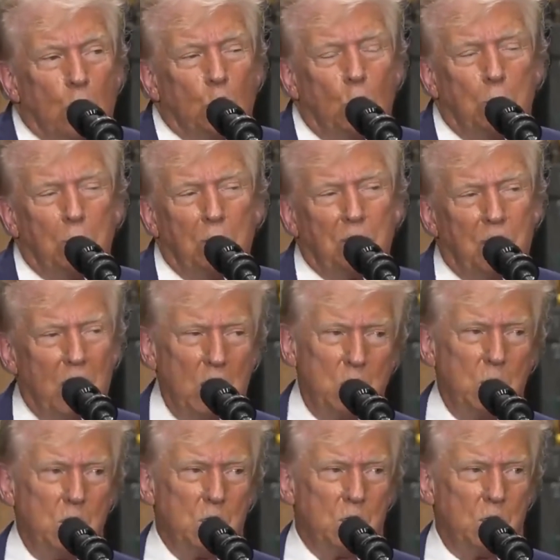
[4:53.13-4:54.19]
group of
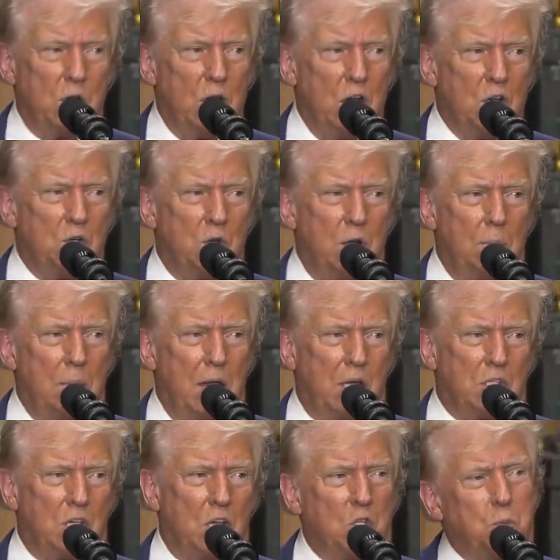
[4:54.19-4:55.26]
countries or country
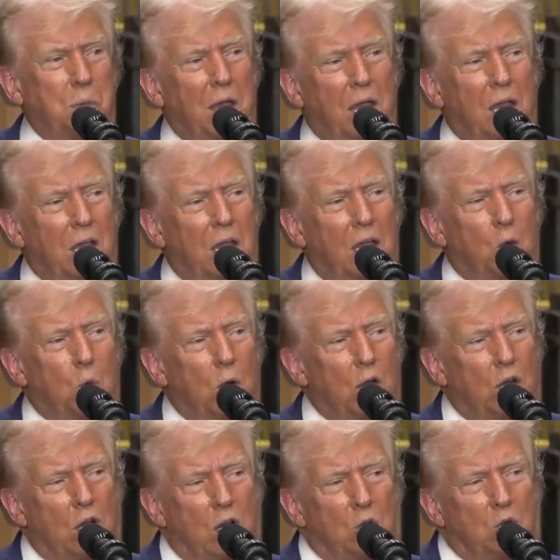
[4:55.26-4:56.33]
makes us pay a
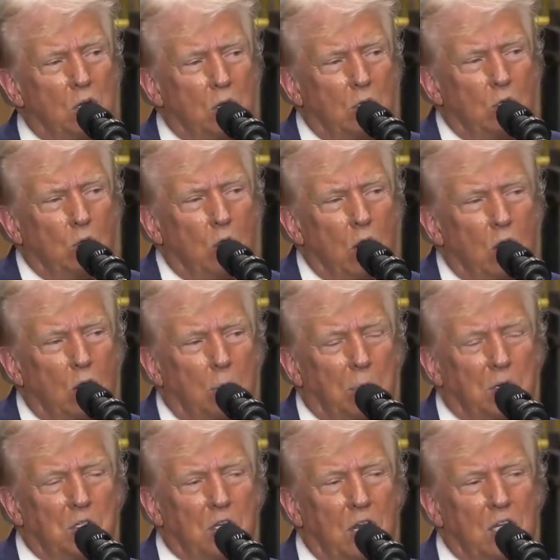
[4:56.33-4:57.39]
100 or
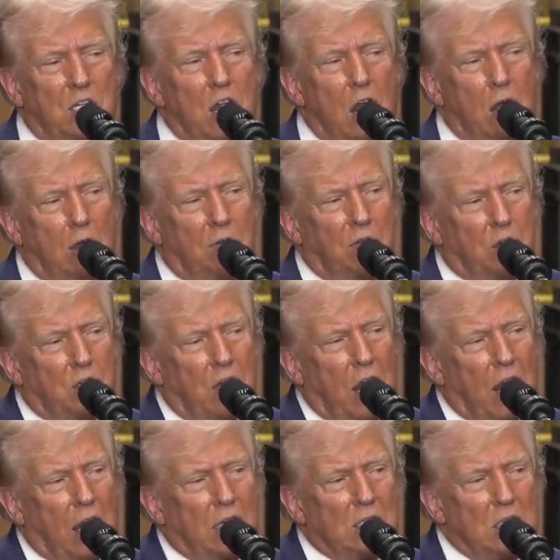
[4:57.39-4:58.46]
200% tariff or
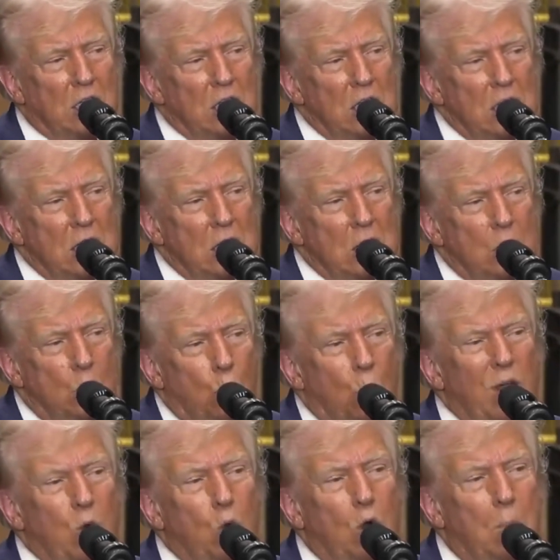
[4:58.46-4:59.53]
tax,
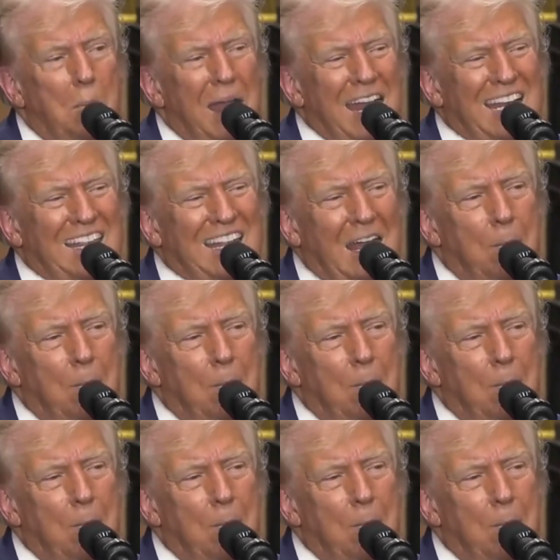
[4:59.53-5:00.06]
We will make